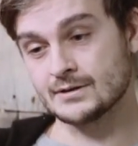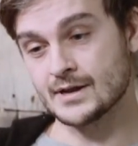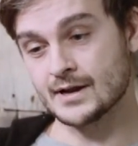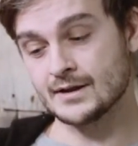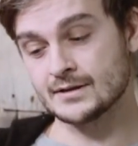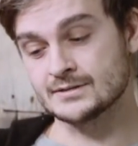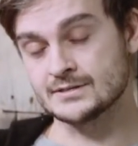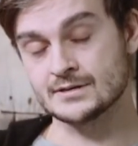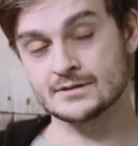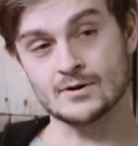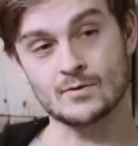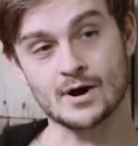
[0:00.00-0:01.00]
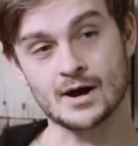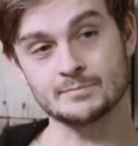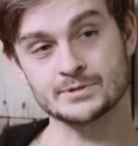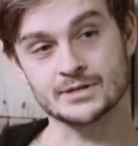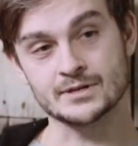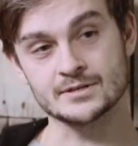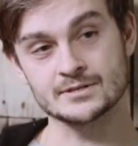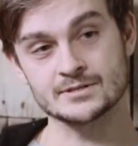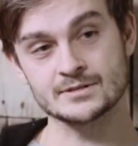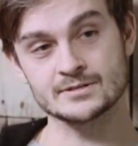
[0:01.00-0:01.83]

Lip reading: had zero options.